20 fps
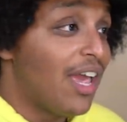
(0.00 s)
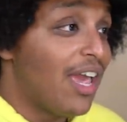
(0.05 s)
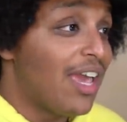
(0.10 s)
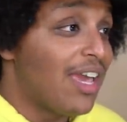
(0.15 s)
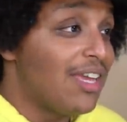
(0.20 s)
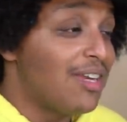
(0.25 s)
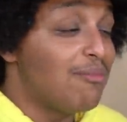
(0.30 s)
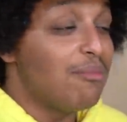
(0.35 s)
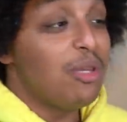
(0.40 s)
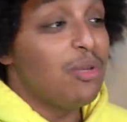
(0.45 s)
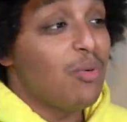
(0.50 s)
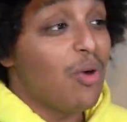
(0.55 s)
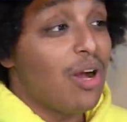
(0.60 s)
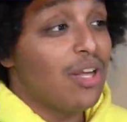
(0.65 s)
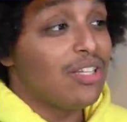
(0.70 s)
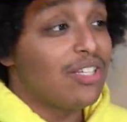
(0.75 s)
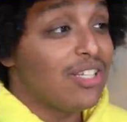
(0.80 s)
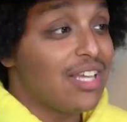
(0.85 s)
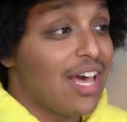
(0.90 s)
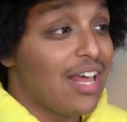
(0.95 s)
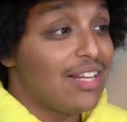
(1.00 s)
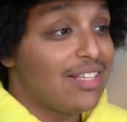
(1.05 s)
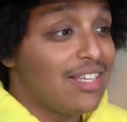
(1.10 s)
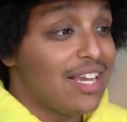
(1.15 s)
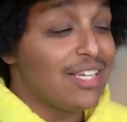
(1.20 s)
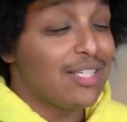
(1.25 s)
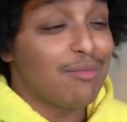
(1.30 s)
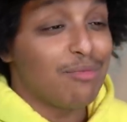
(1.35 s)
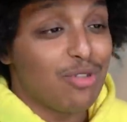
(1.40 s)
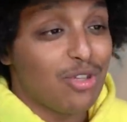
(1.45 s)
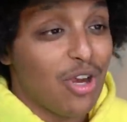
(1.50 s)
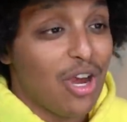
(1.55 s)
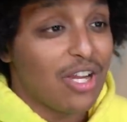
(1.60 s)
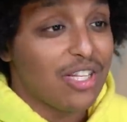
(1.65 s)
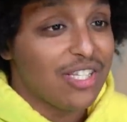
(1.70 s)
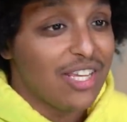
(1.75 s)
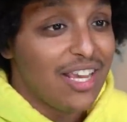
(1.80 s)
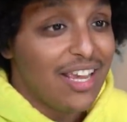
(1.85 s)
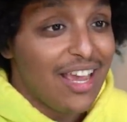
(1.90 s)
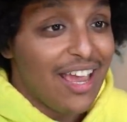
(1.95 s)
and meanwhile decided to take some
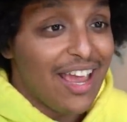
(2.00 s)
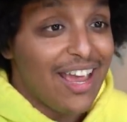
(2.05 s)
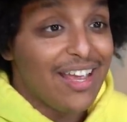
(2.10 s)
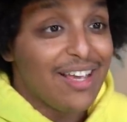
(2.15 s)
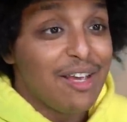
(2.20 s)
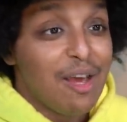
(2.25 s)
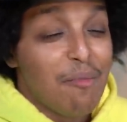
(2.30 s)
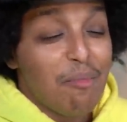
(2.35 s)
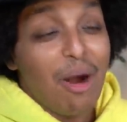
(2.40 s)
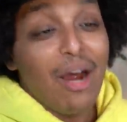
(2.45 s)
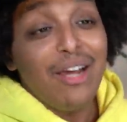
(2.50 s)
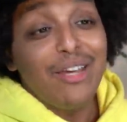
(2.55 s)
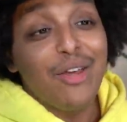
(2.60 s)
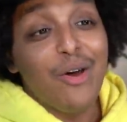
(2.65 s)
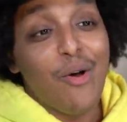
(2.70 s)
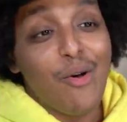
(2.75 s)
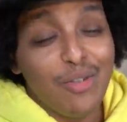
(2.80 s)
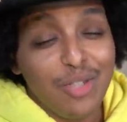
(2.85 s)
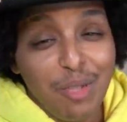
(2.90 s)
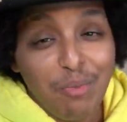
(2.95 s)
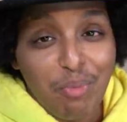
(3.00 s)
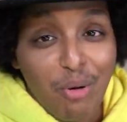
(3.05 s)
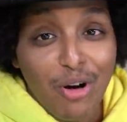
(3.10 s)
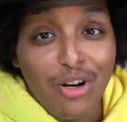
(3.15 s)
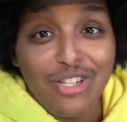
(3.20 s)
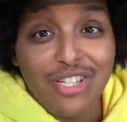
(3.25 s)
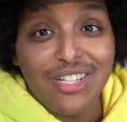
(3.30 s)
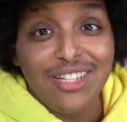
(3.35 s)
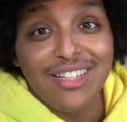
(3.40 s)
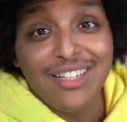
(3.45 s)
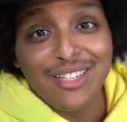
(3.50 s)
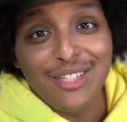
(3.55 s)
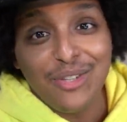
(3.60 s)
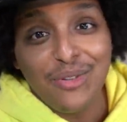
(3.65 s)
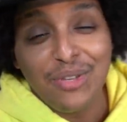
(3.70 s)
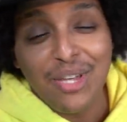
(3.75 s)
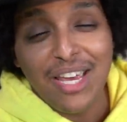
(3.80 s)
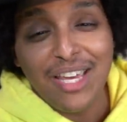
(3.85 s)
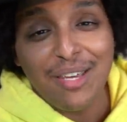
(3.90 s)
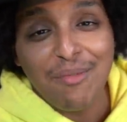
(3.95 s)
shots at probably the only person in the
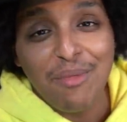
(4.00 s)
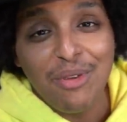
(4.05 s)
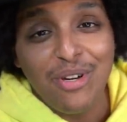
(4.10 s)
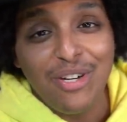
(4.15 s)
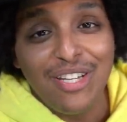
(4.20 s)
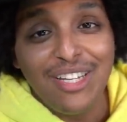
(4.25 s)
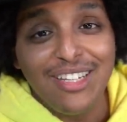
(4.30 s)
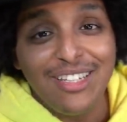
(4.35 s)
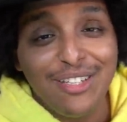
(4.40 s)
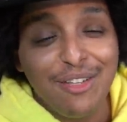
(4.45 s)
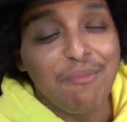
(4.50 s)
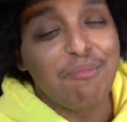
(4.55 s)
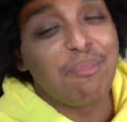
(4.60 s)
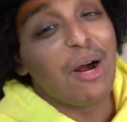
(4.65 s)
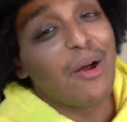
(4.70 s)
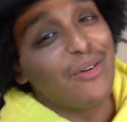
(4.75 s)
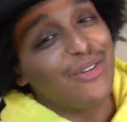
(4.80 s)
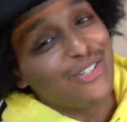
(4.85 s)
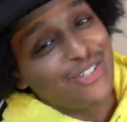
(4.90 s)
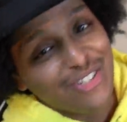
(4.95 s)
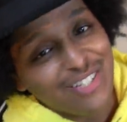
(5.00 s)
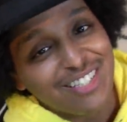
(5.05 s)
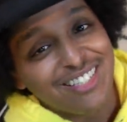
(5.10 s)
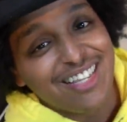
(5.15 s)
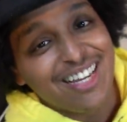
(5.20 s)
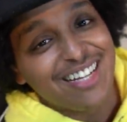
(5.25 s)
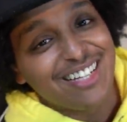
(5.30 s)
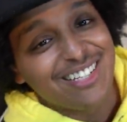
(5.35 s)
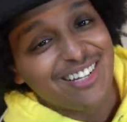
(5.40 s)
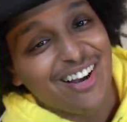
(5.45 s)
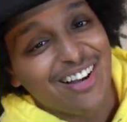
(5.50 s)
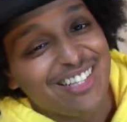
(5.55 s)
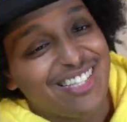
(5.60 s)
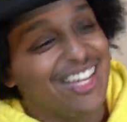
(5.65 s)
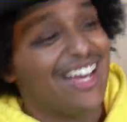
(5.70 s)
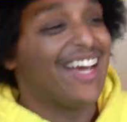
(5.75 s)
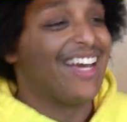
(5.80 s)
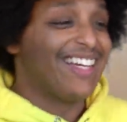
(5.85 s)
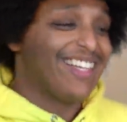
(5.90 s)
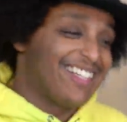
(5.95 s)
2K community you probably shouldn't take shots
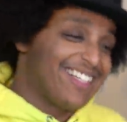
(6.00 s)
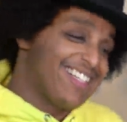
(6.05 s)
at.